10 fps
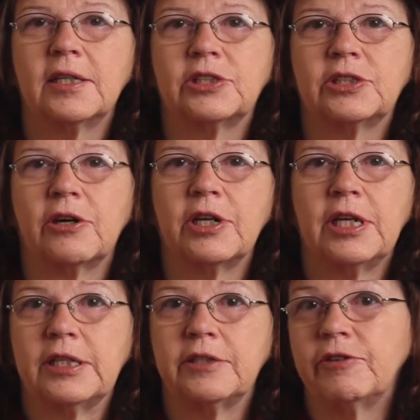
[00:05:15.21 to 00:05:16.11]
starting
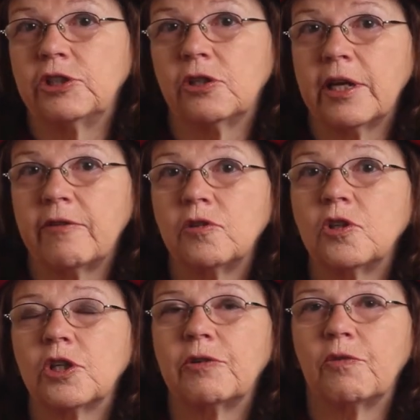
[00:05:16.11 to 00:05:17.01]
at the individual level,
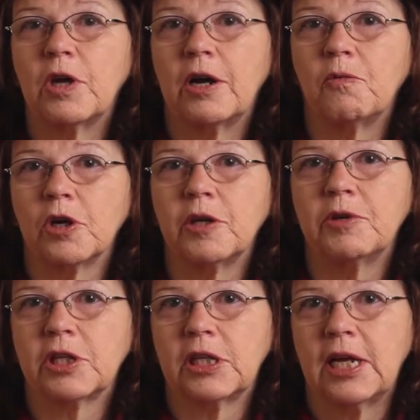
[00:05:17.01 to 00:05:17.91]
working
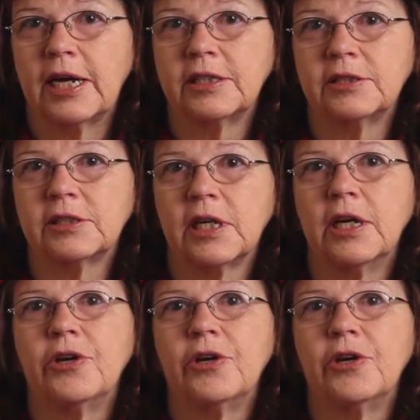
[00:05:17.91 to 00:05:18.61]
with clients.